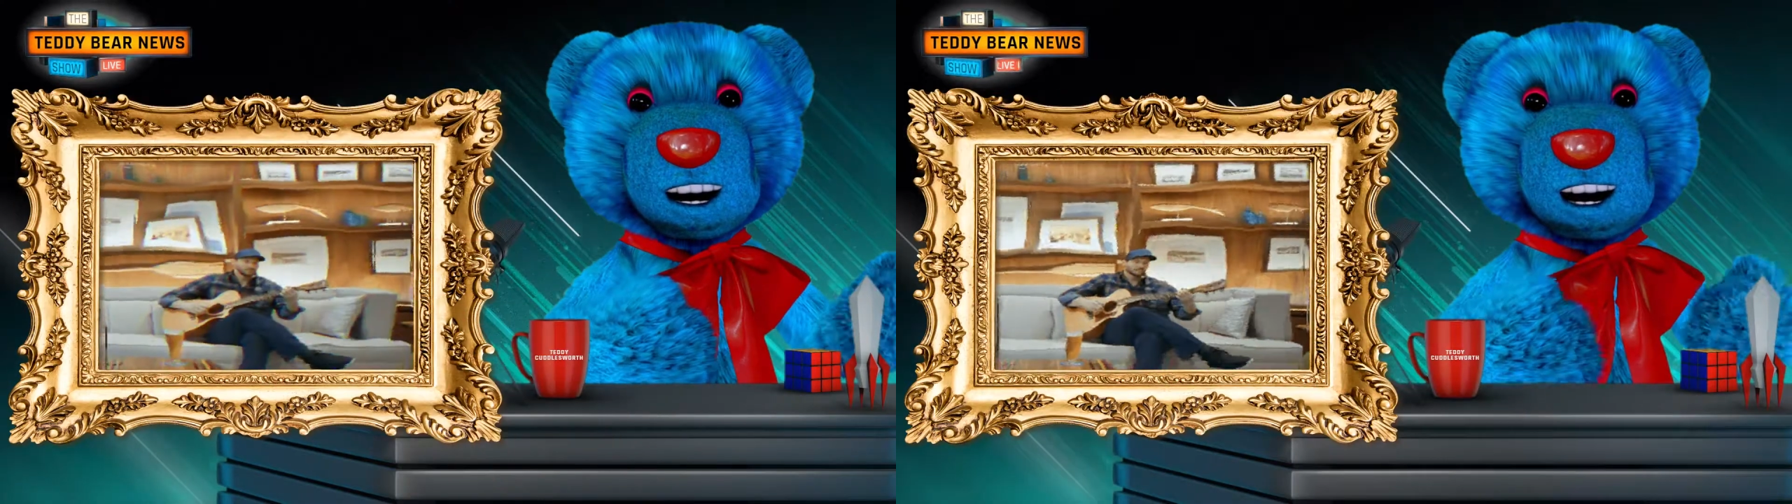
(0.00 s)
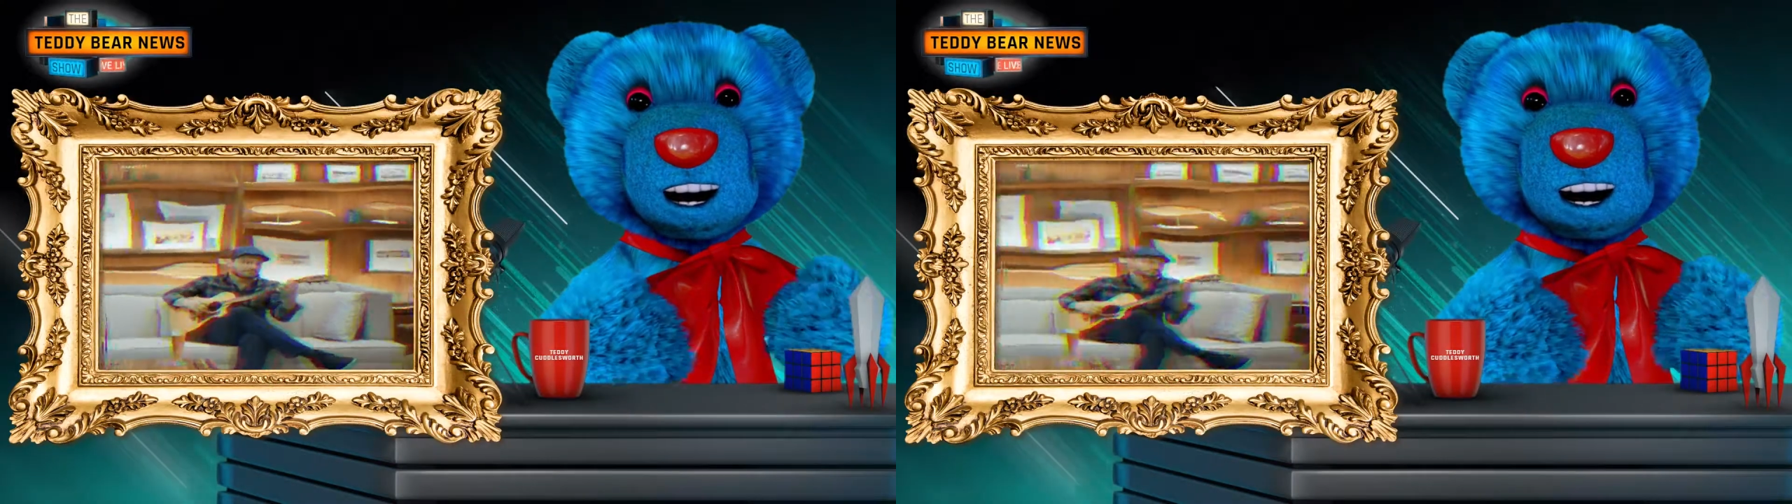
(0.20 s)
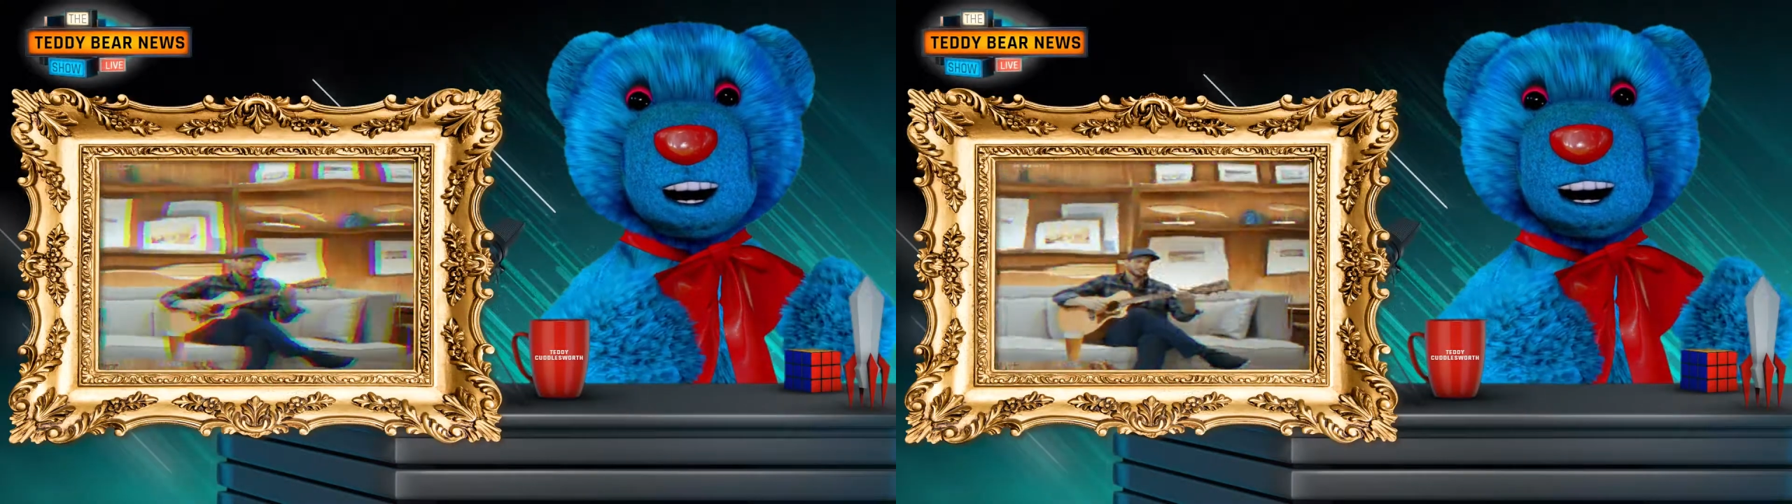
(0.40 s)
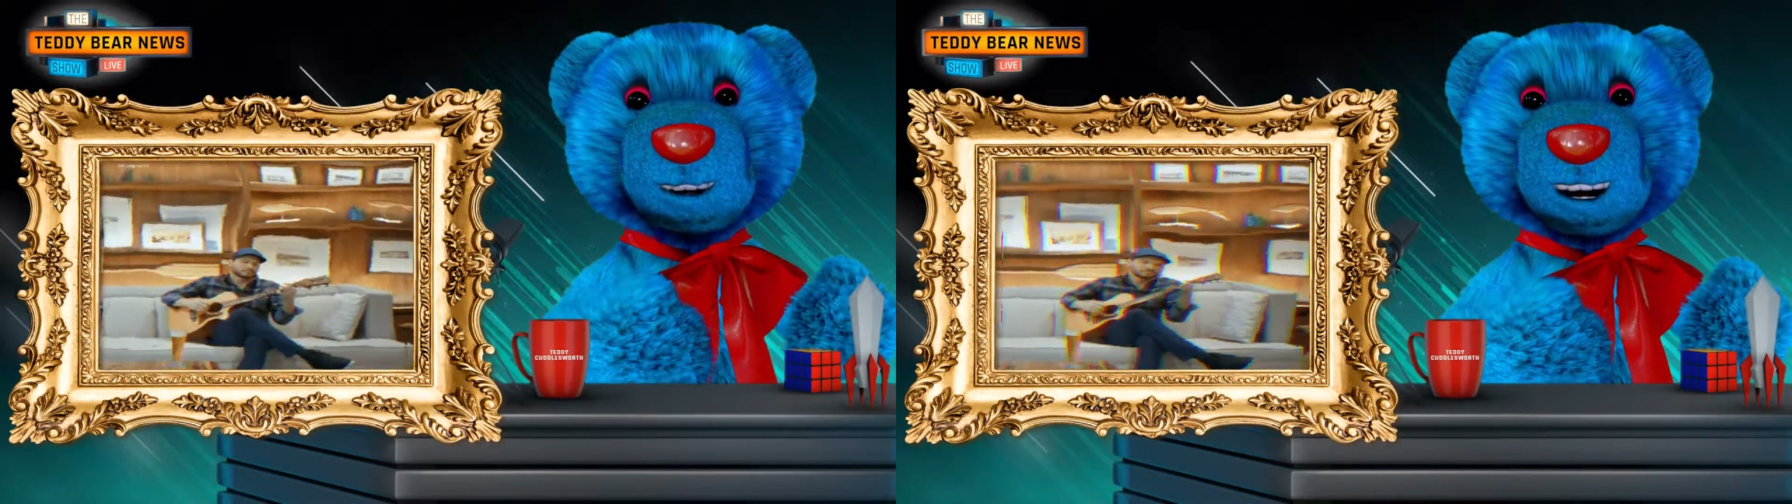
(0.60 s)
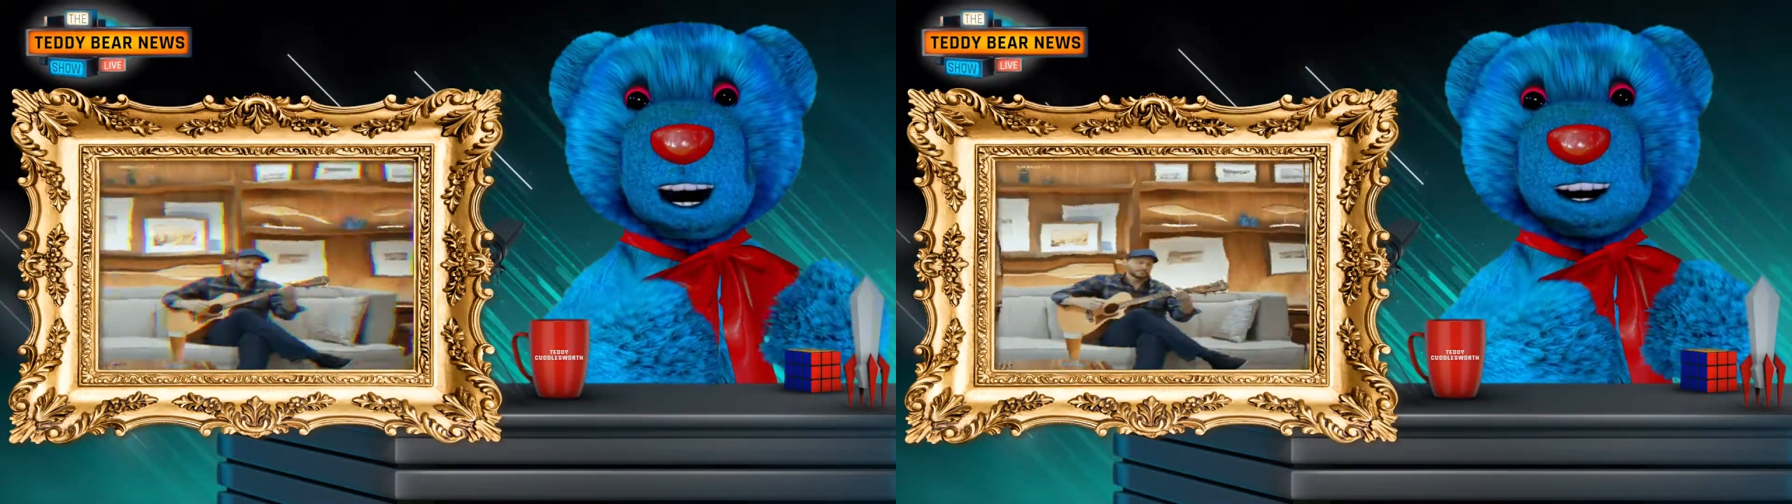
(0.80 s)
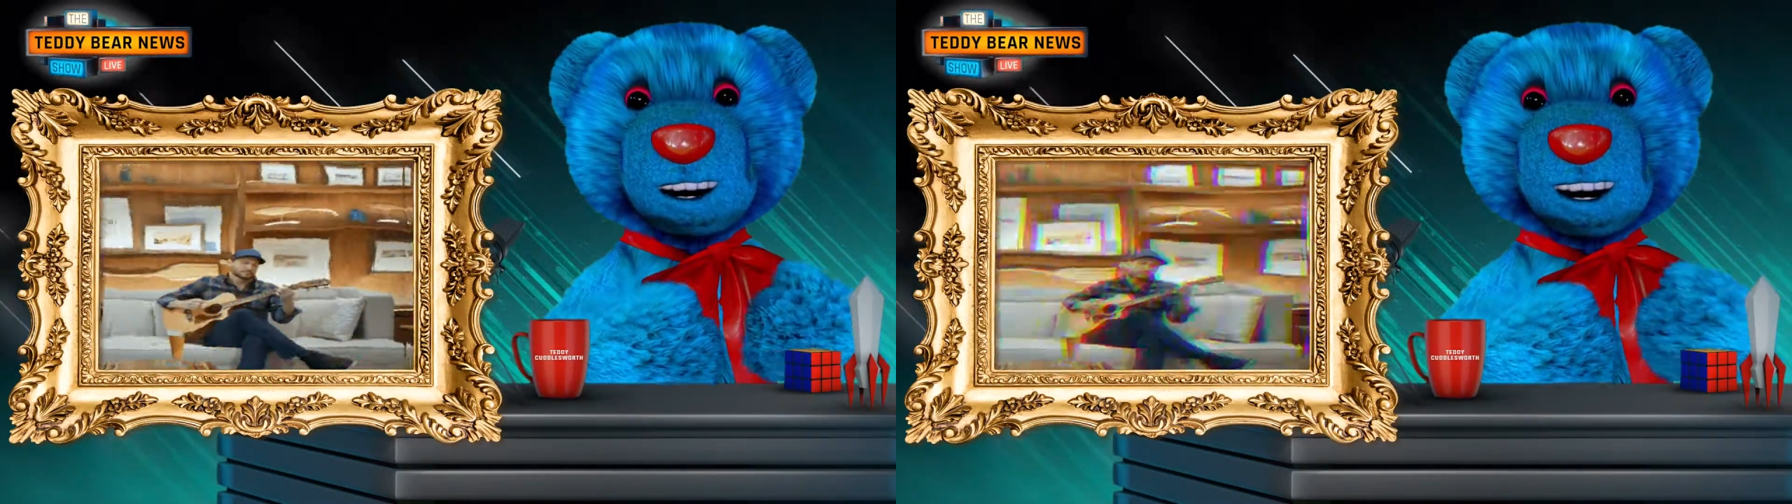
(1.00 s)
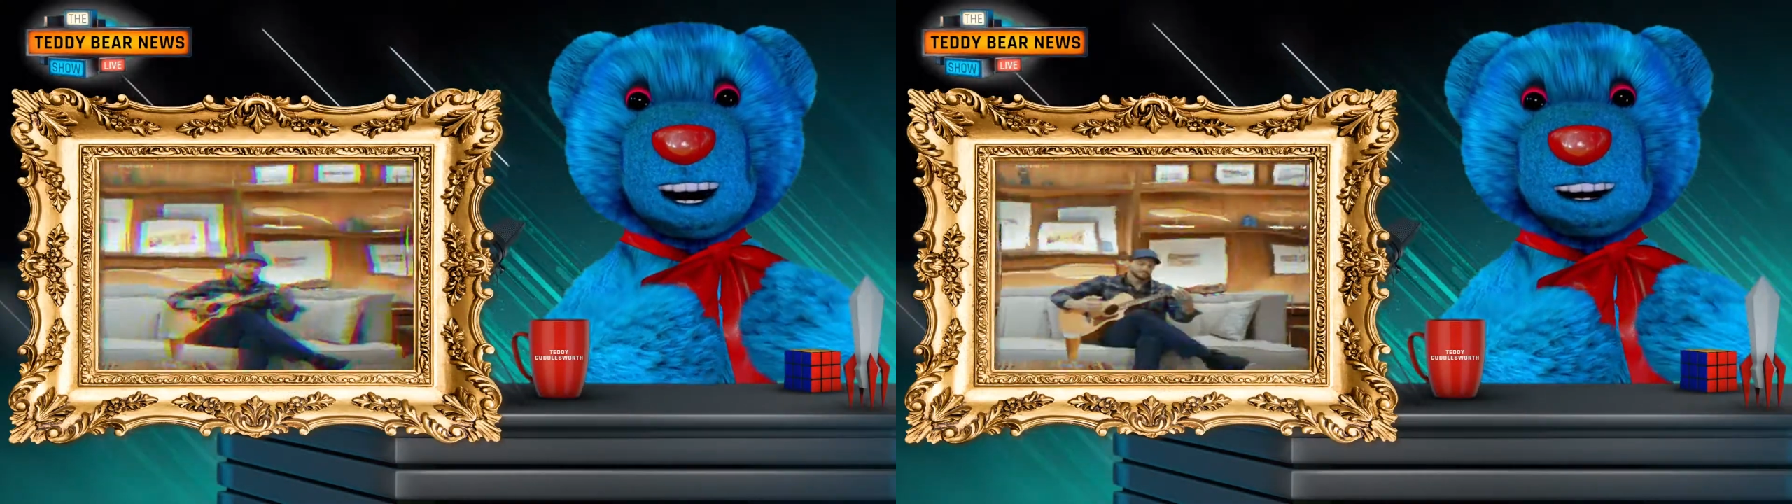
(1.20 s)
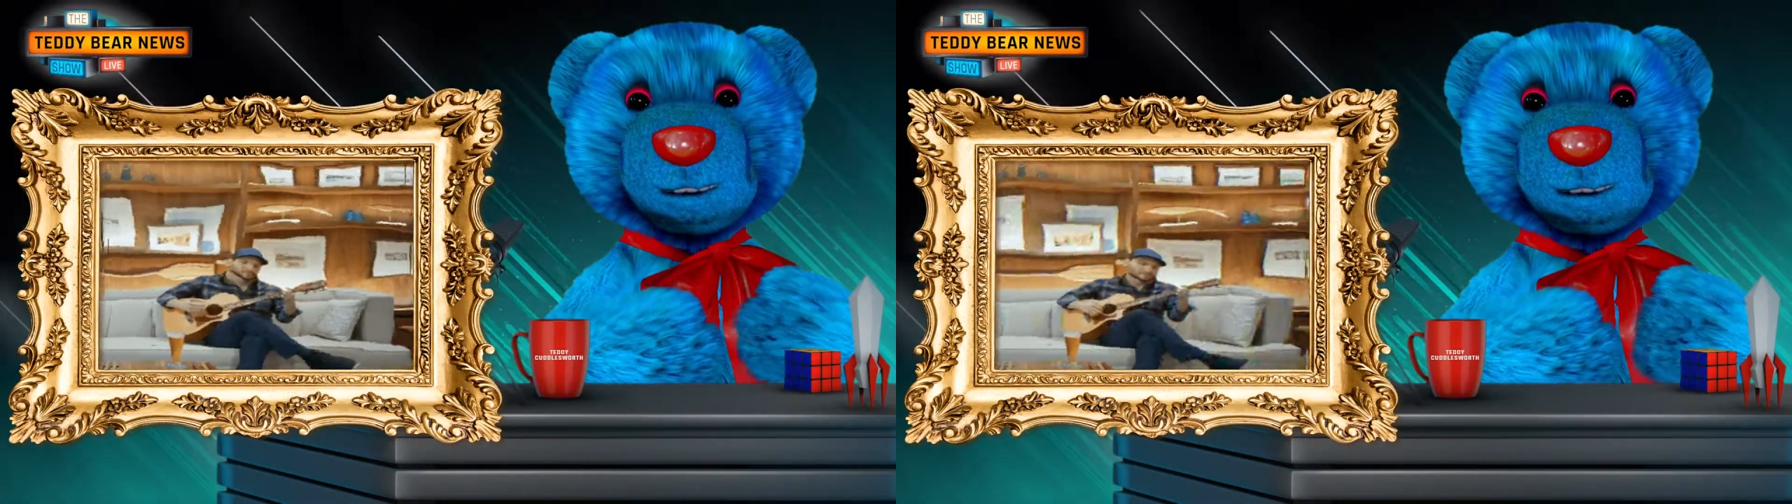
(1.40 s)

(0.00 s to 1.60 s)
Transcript: Or I'll, I'll get Rudolph to send some